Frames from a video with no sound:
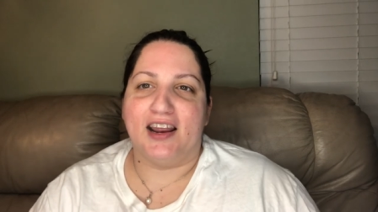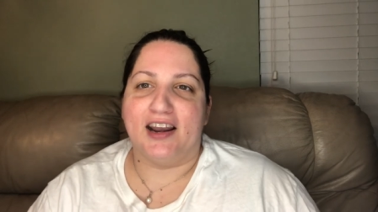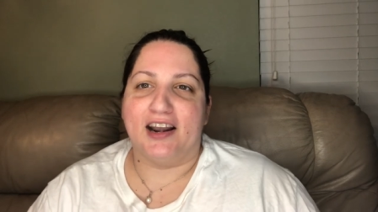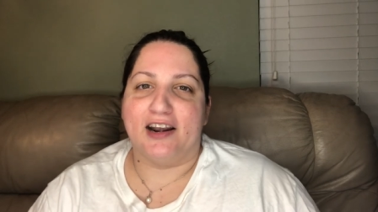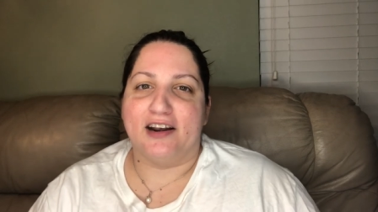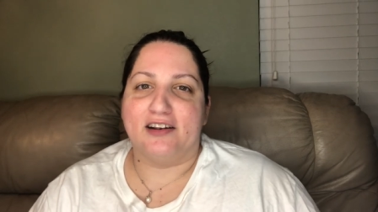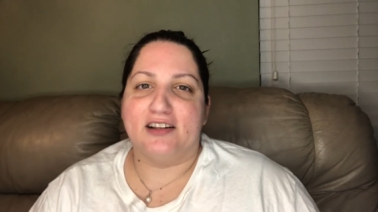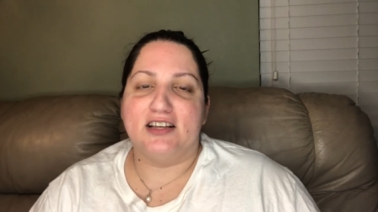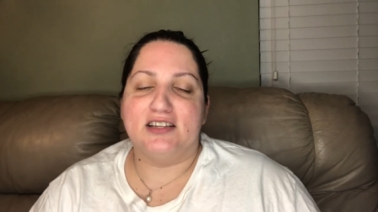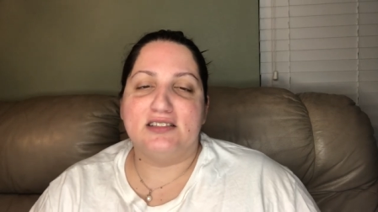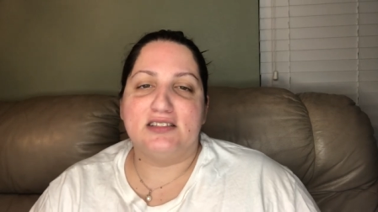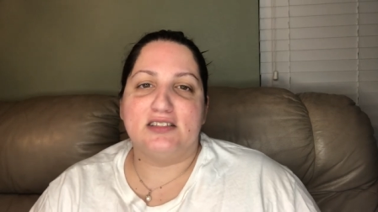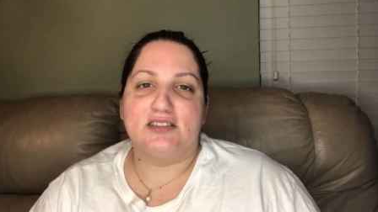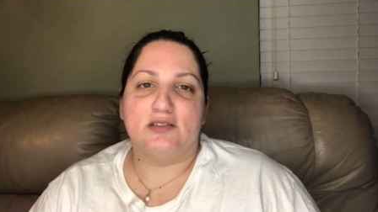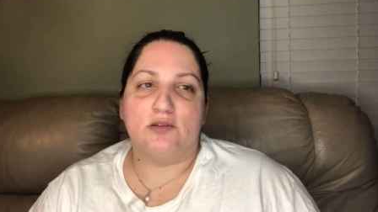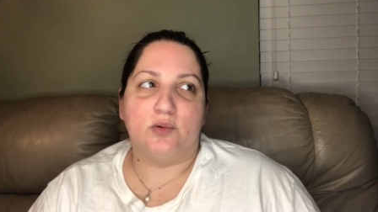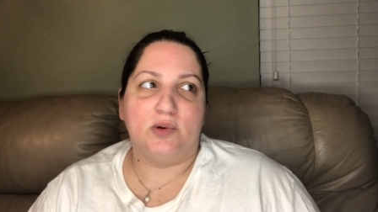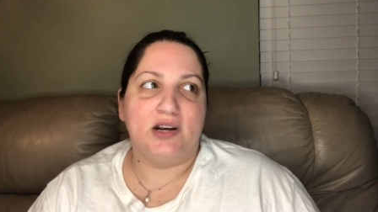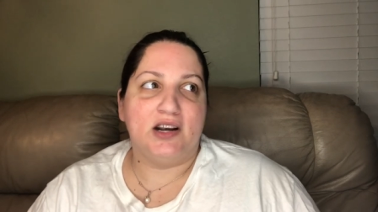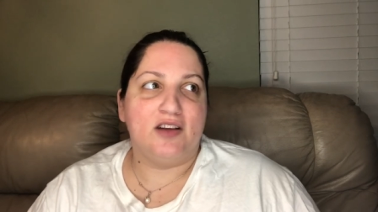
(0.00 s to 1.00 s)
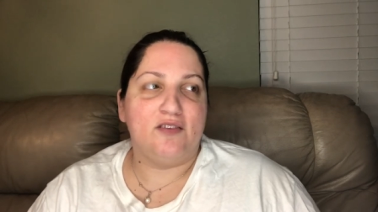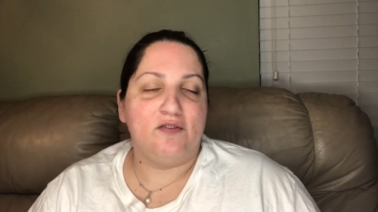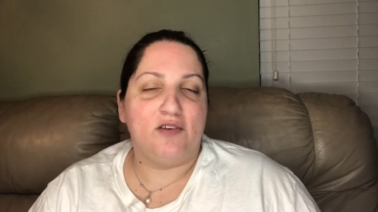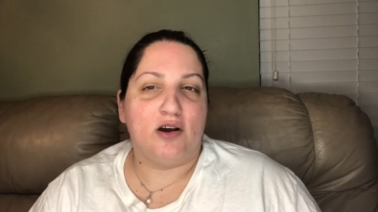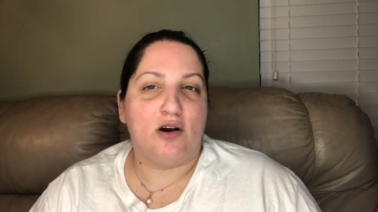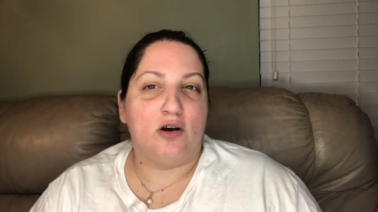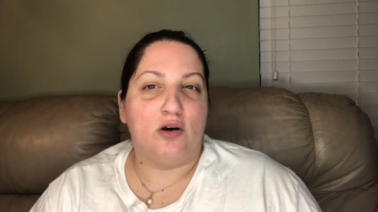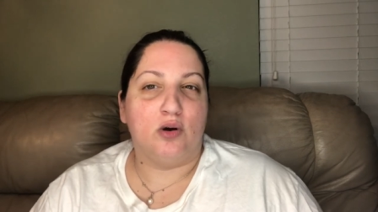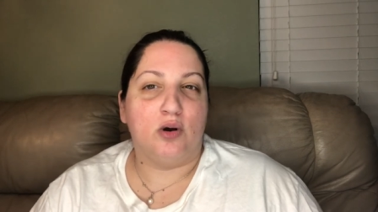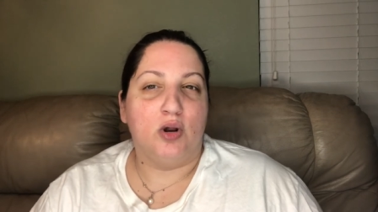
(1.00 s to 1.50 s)
And this is the one I
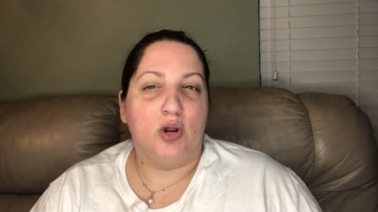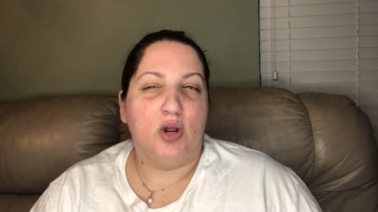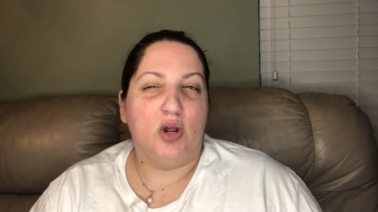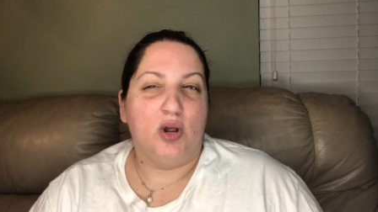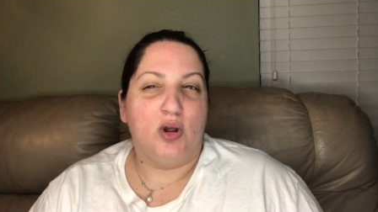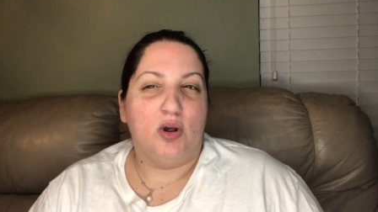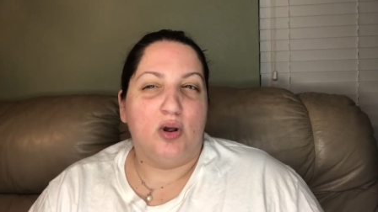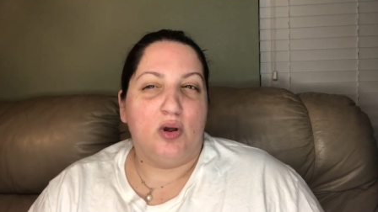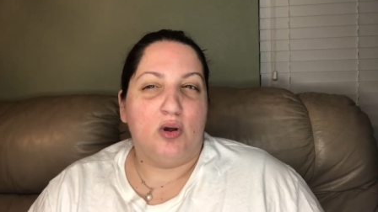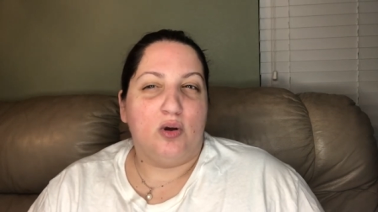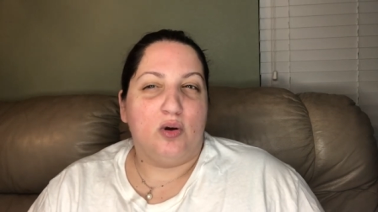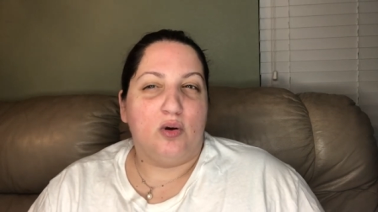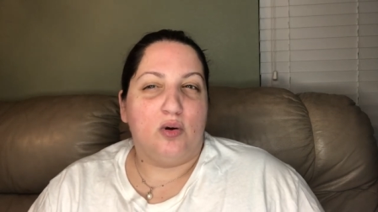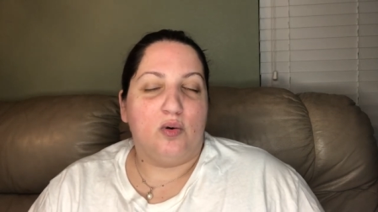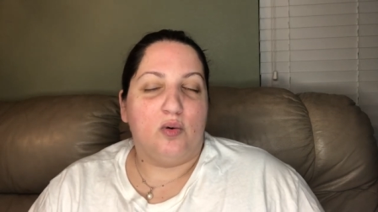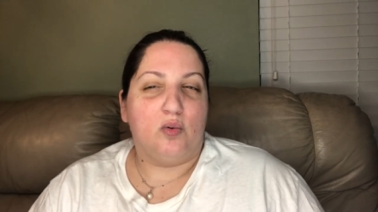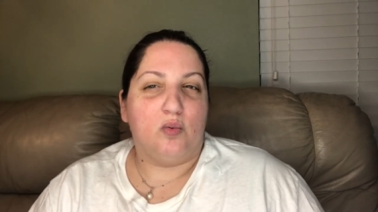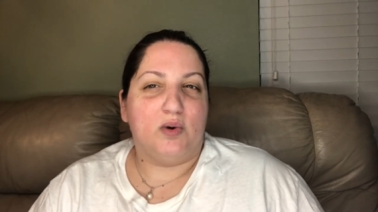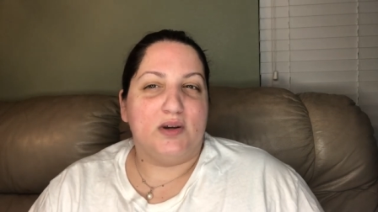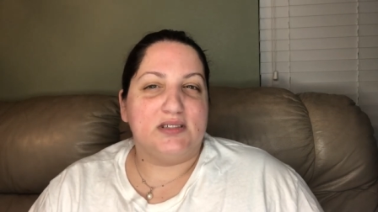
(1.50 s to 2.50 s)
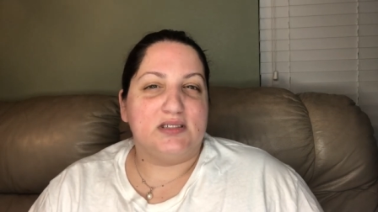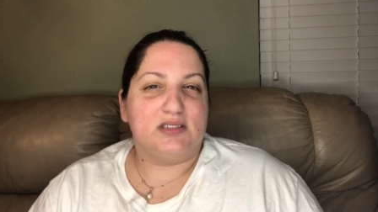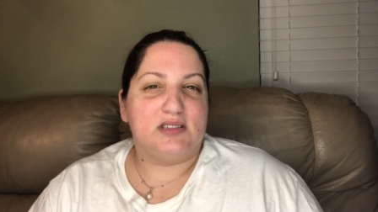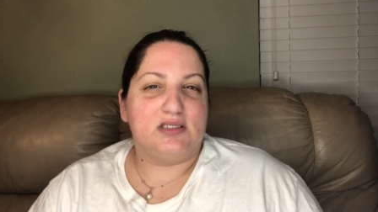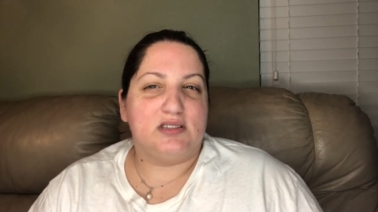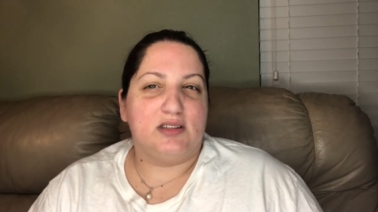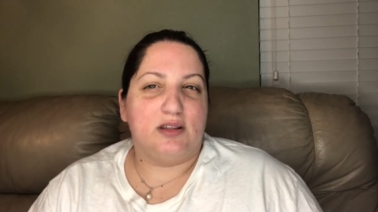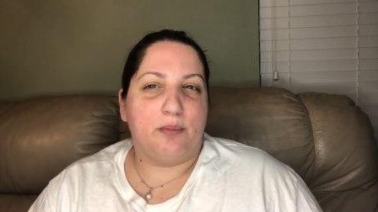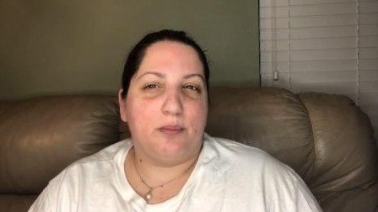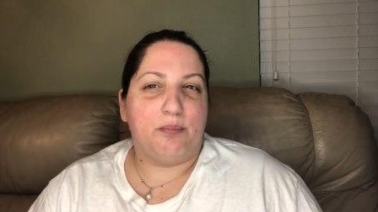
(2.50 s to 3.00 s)
felt
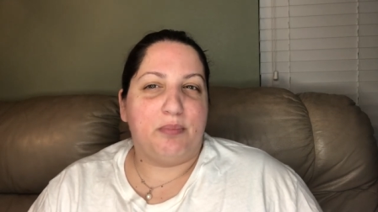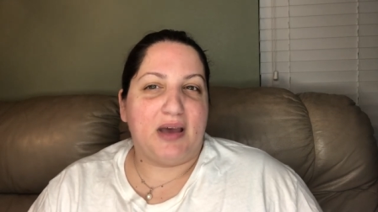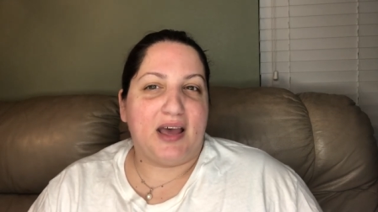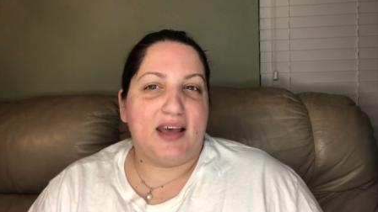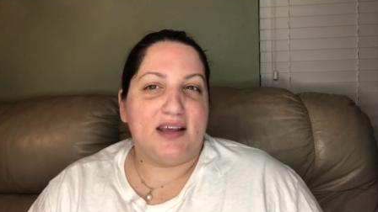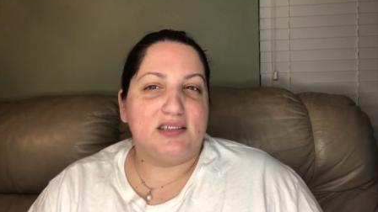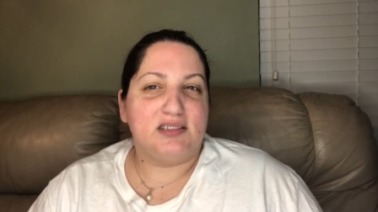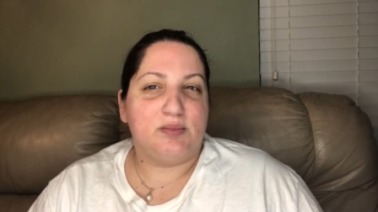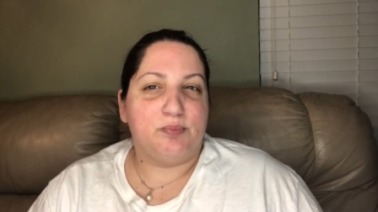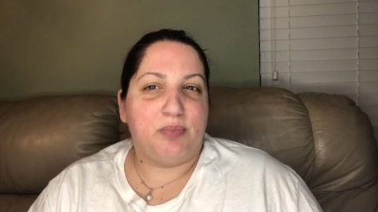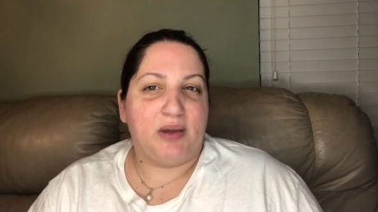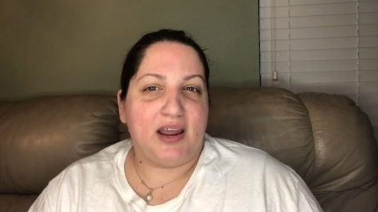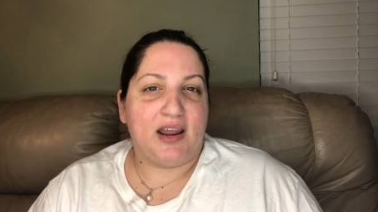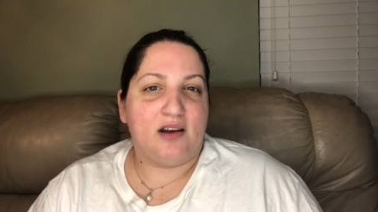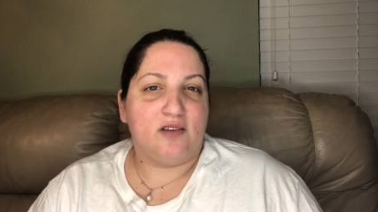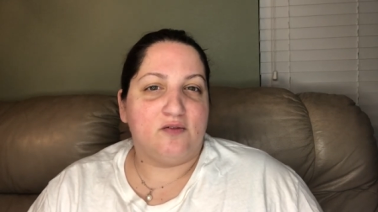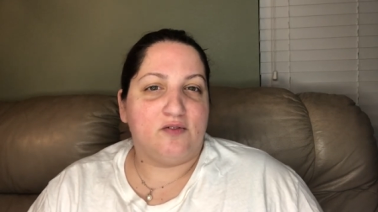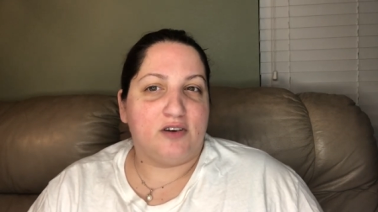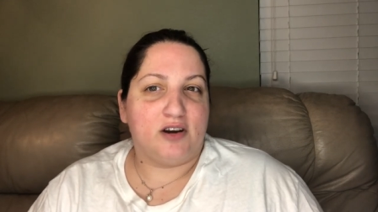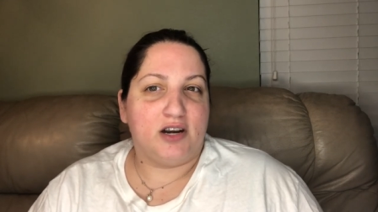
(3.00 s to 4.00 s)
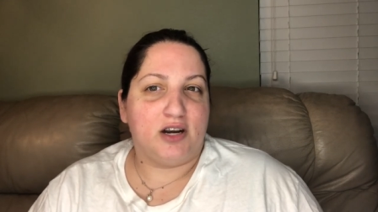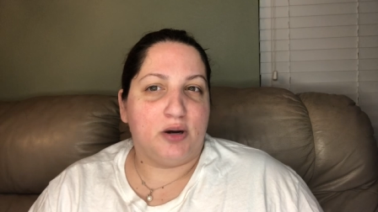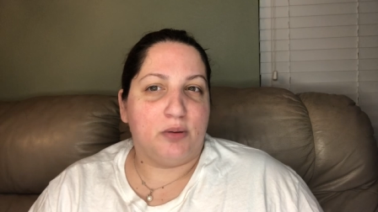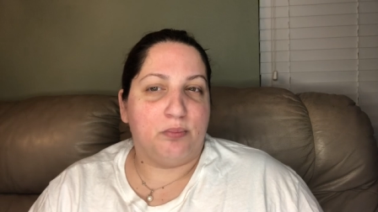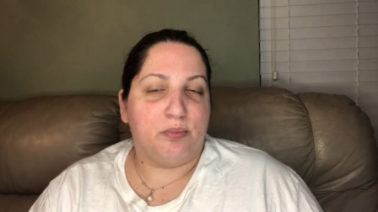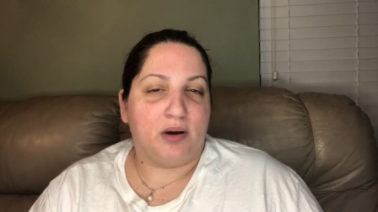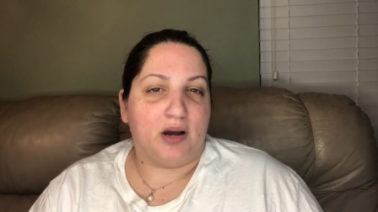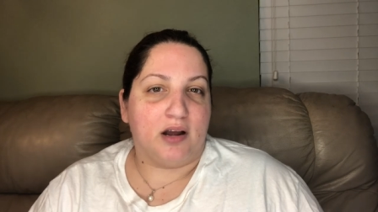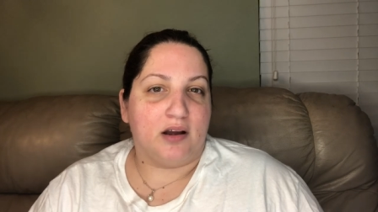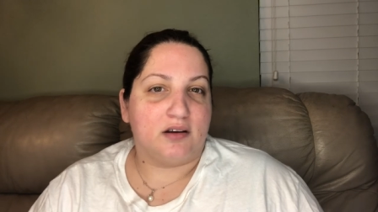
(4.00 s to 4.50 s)
was the best bang for your
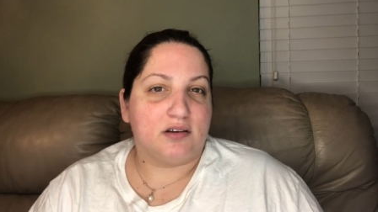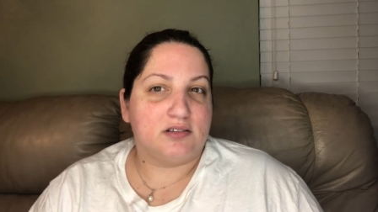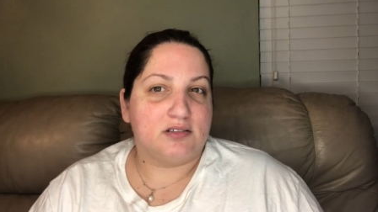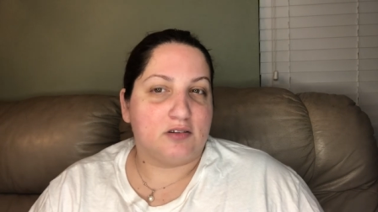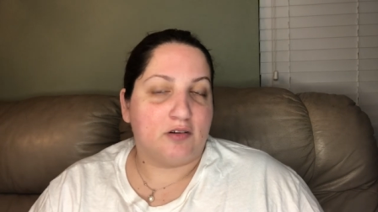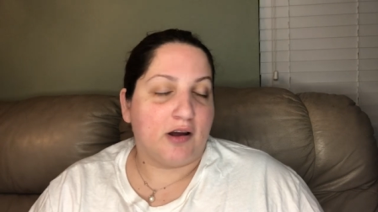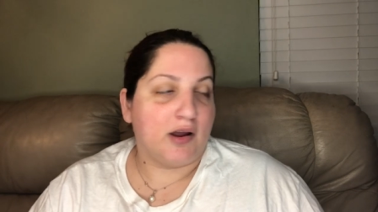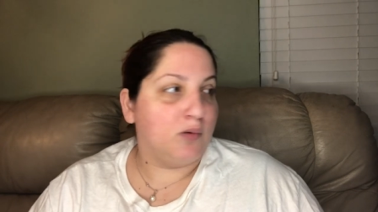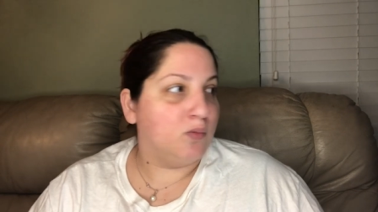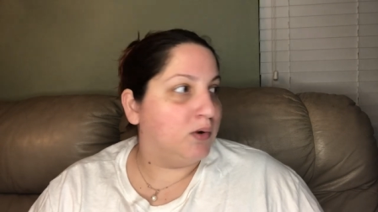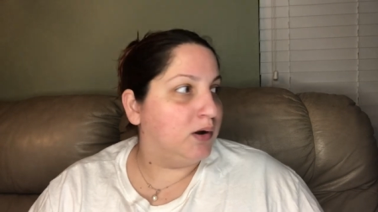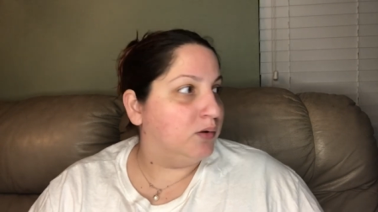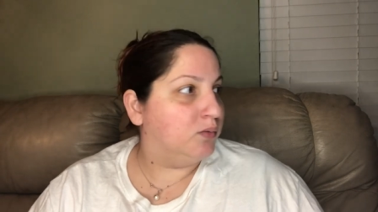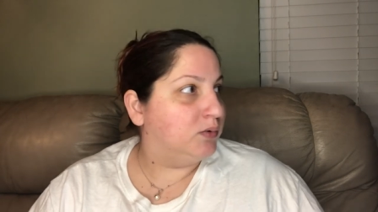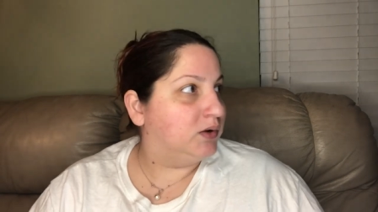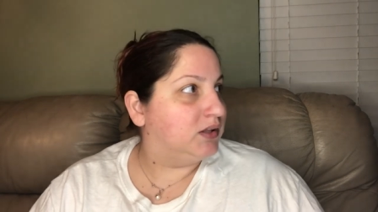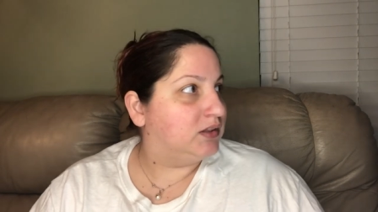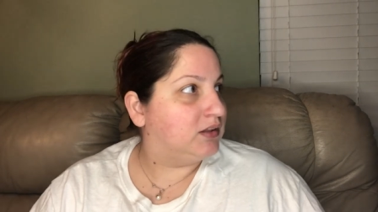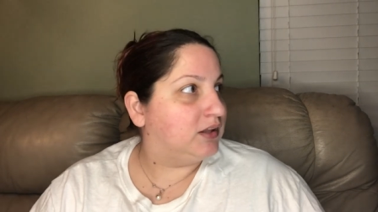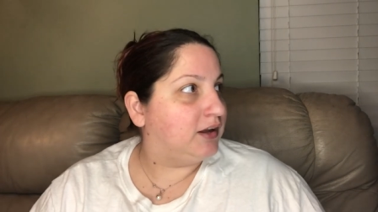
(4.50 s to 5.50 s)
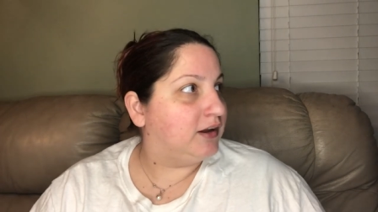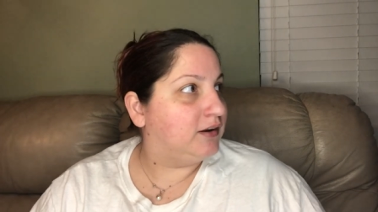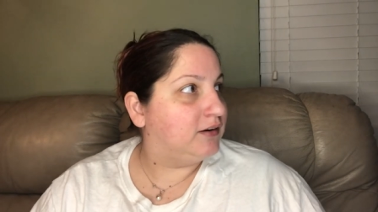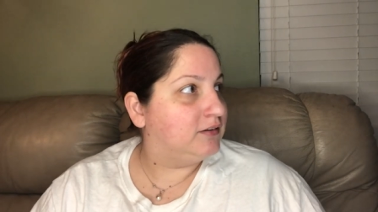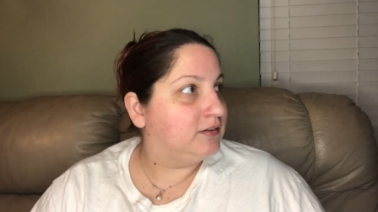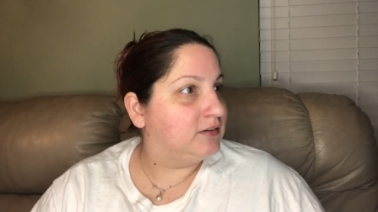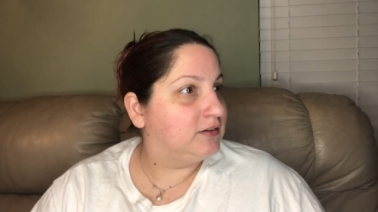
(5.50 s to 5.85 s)
buck. So I went with it.